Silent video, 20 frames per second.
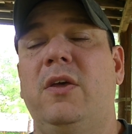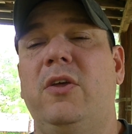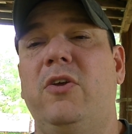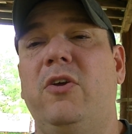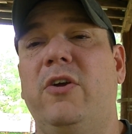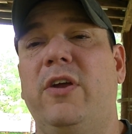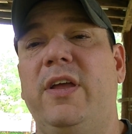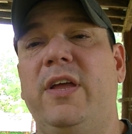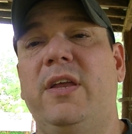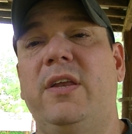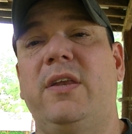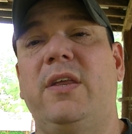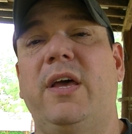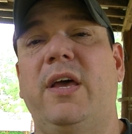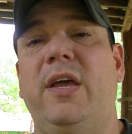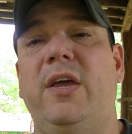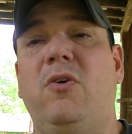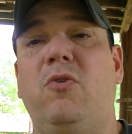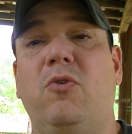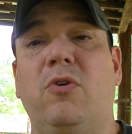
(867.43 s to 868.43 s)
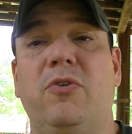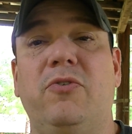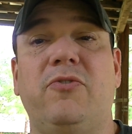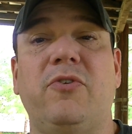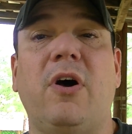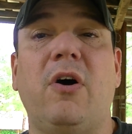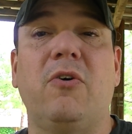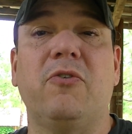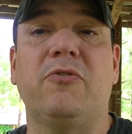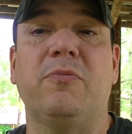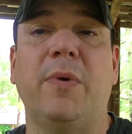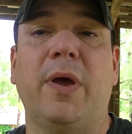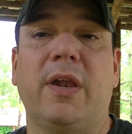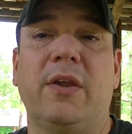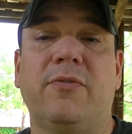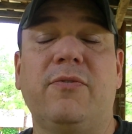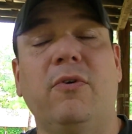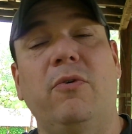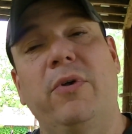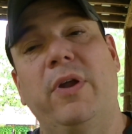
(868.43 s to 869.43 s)
your intake or exhaust
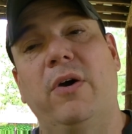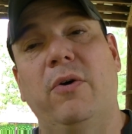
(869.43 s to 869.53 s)
manifold.